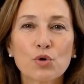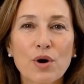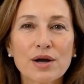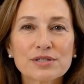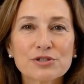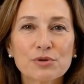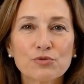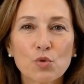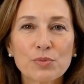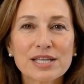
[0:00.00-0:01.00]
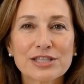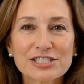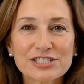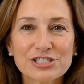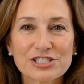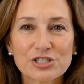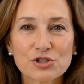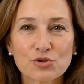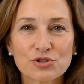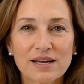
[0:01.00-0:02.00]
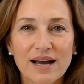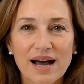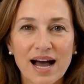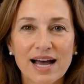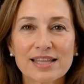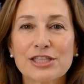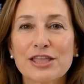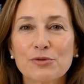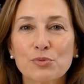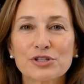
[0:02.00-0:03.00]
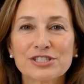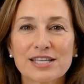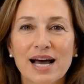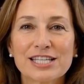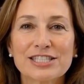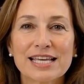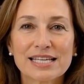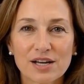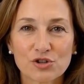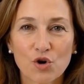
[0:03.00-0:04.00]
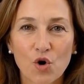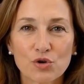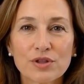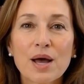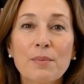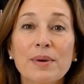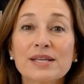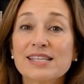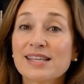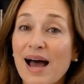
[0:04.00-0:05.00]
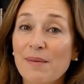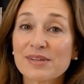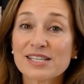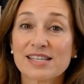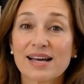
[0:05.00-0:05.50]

runs before being discontinued. And it is precisely those odd numbers stamped into the